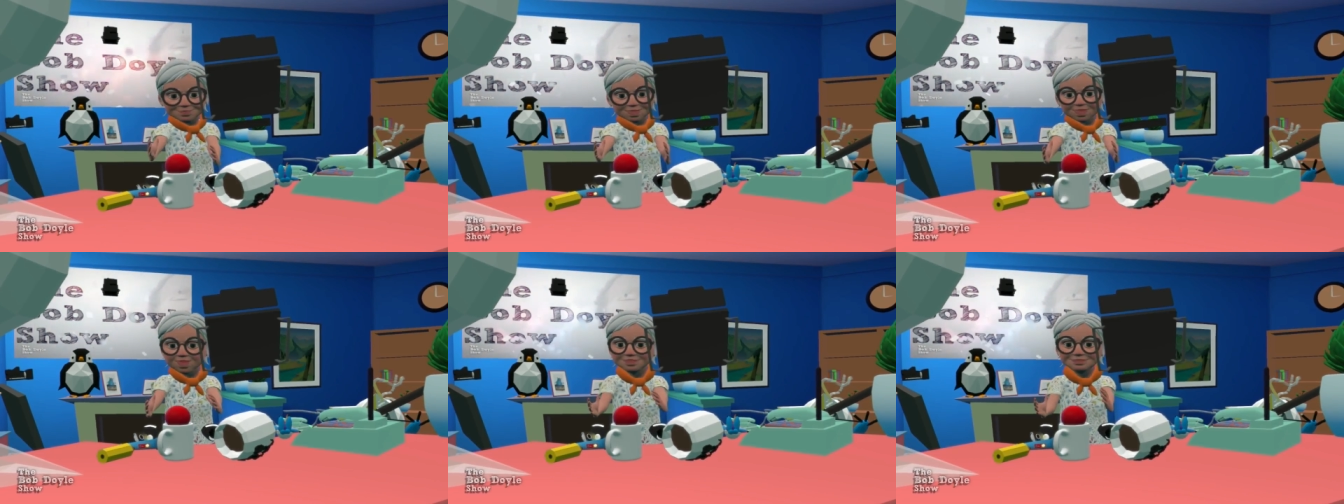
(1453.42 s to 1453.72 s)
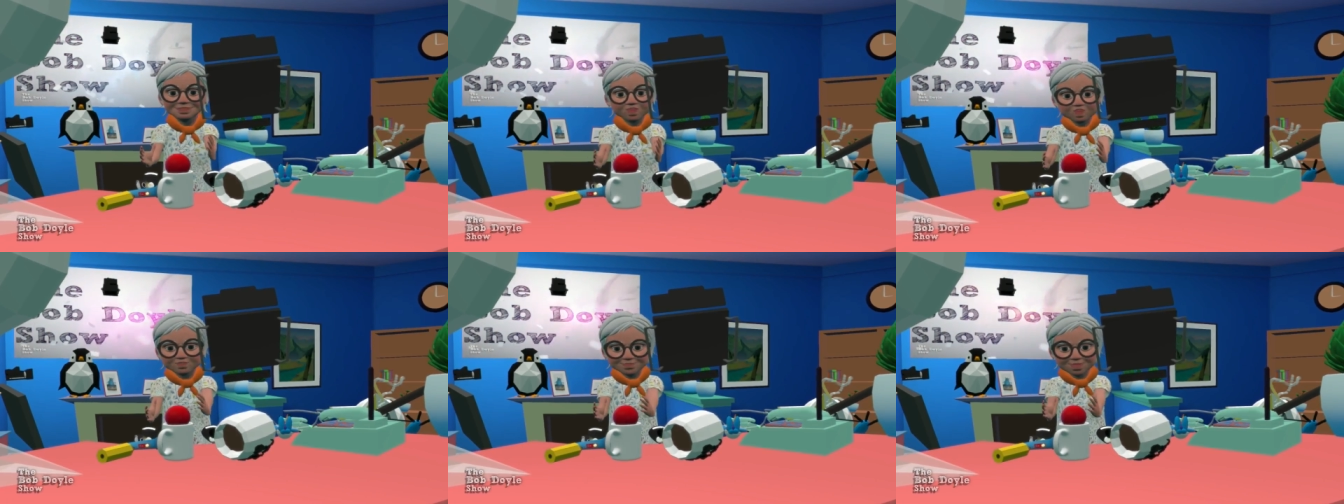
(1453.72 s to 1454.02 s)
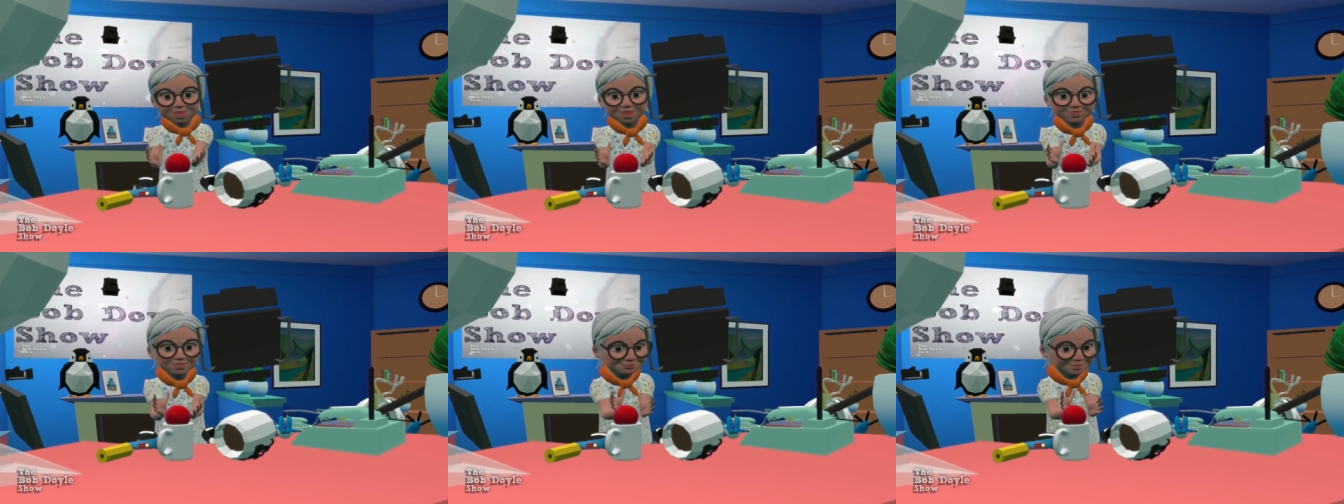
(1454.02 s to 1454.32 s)
on, because the
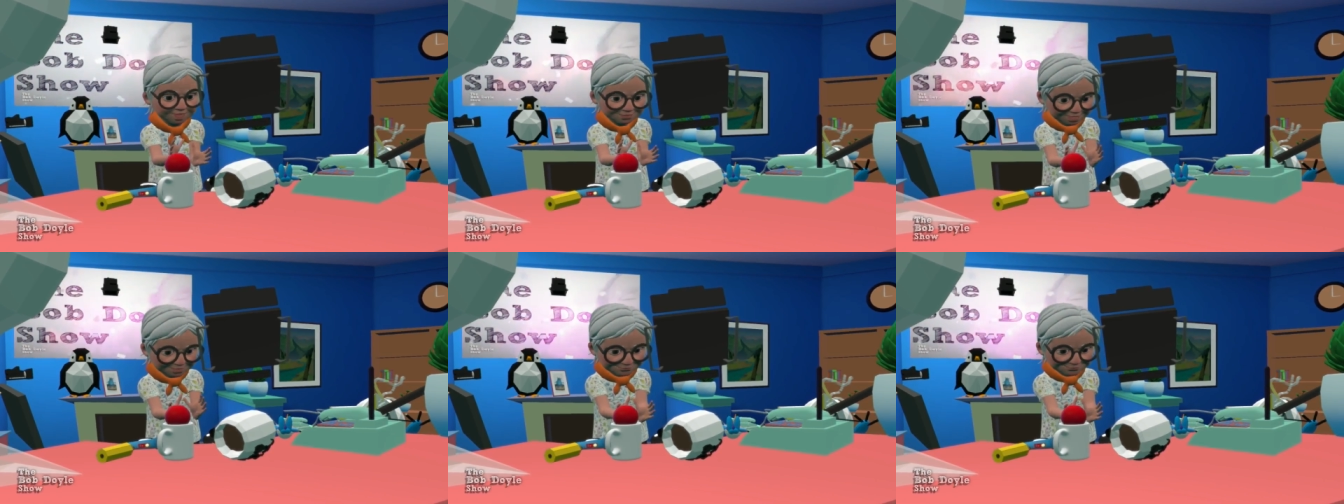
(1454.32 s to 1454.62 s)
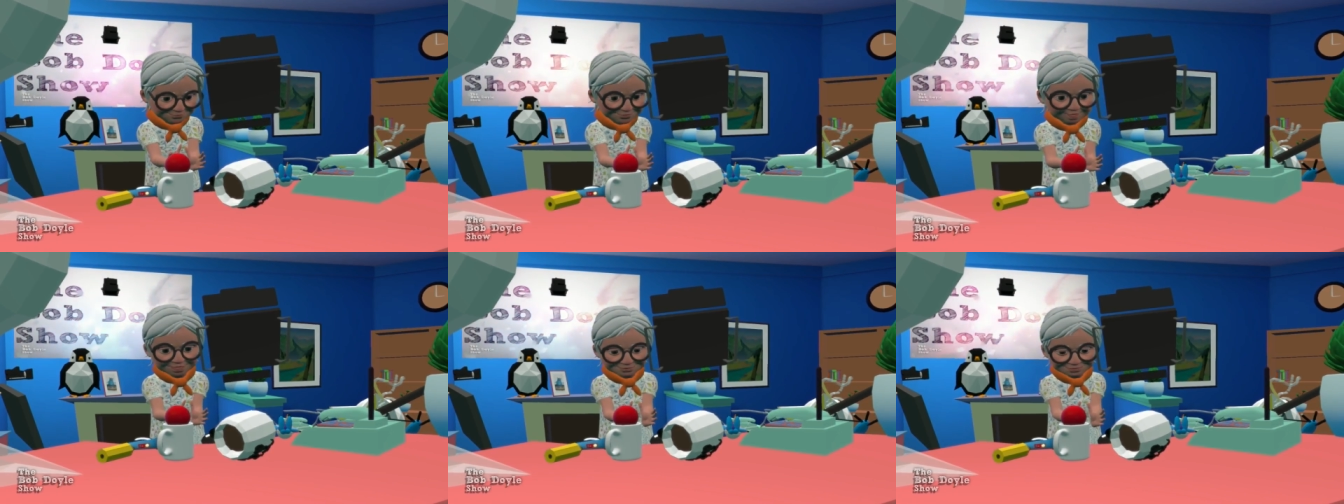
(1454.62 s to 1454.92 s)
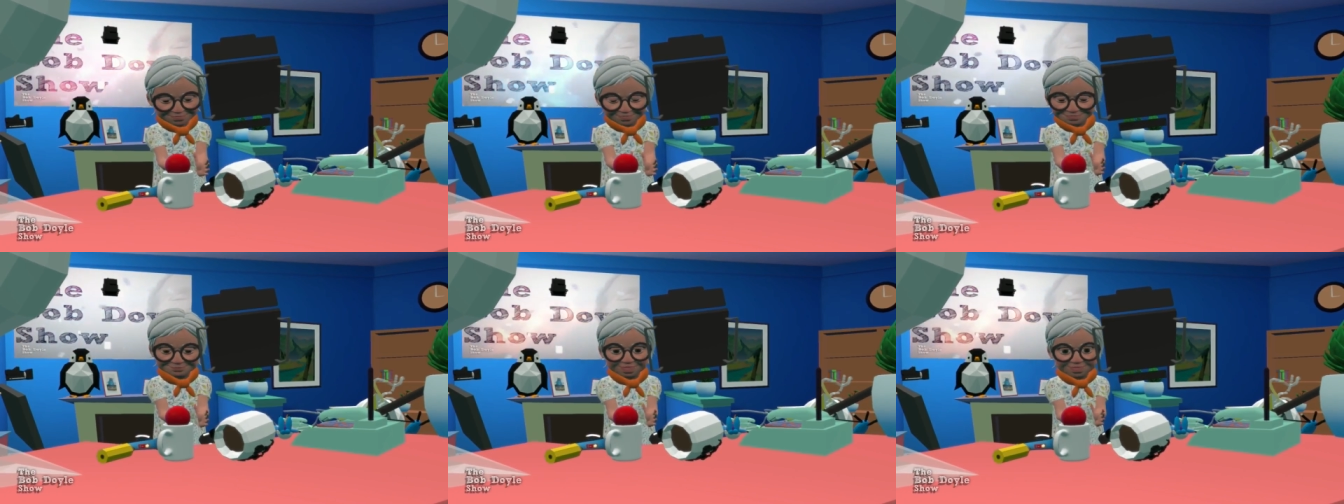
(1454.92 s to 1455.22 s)
music's going to start
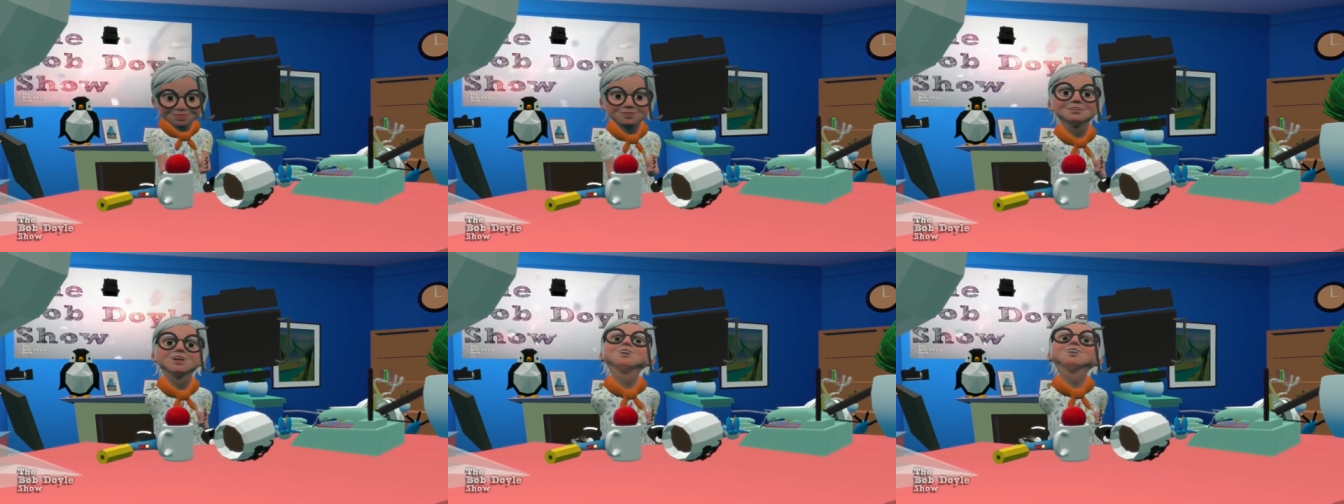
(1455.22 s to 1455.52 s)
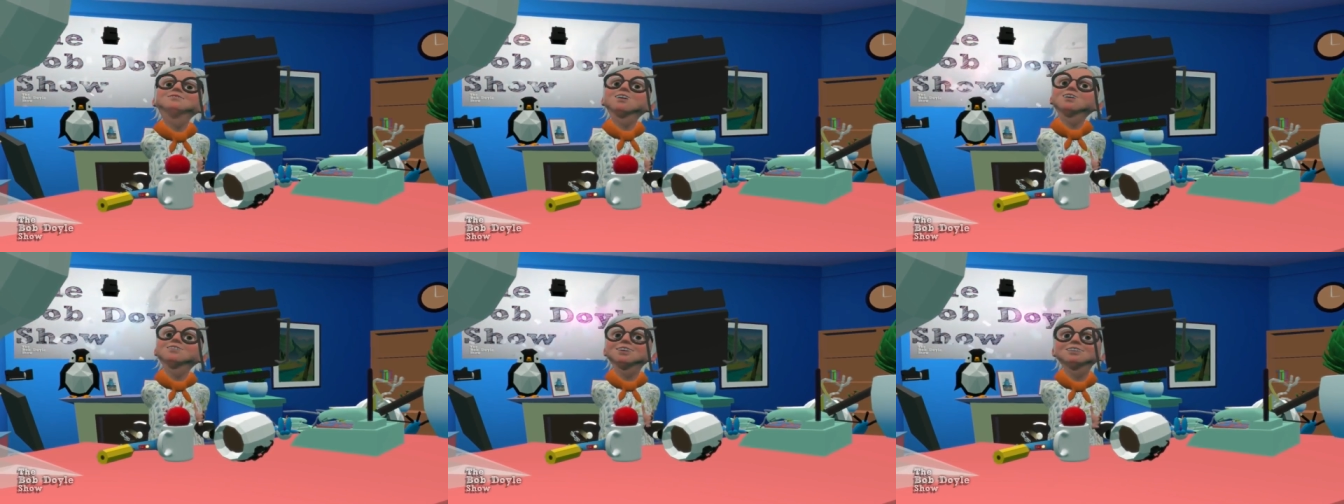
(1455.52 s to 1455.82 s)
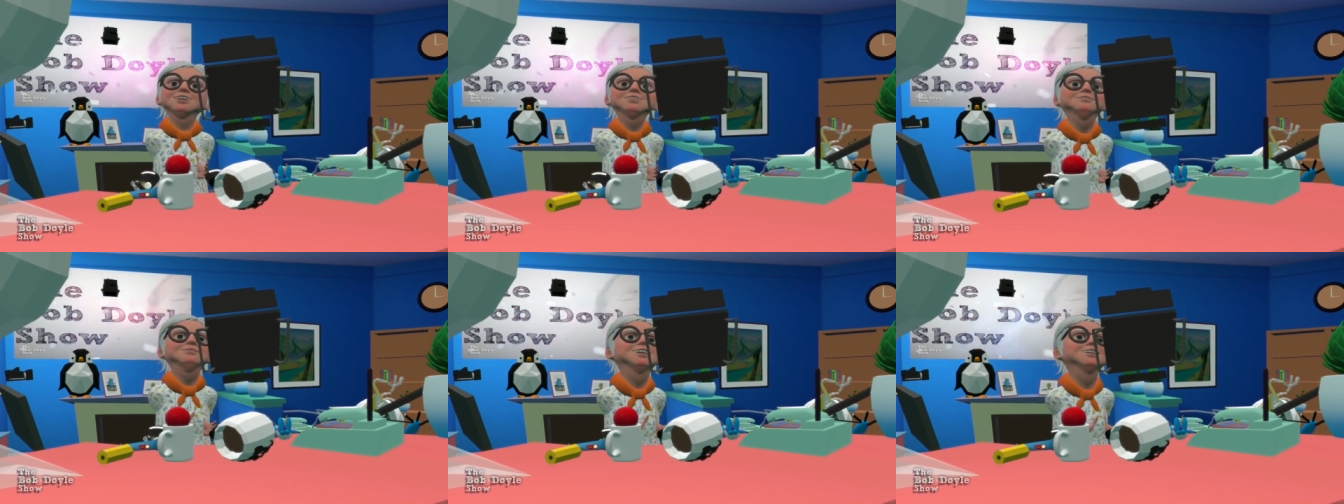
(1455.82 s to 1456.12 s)
playing. I got to fix
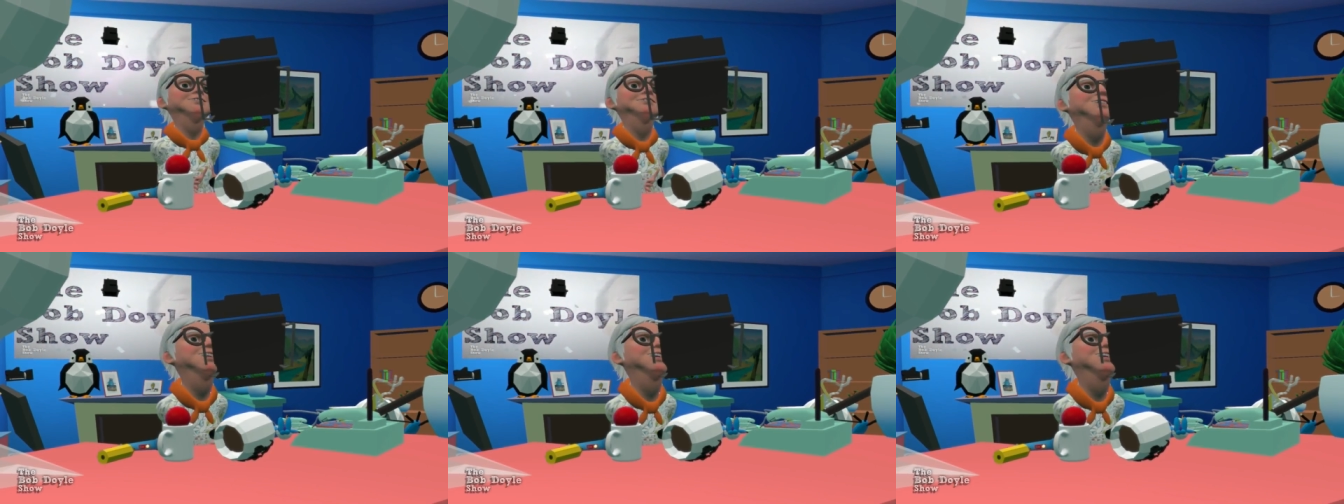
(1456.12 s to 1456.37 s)
that.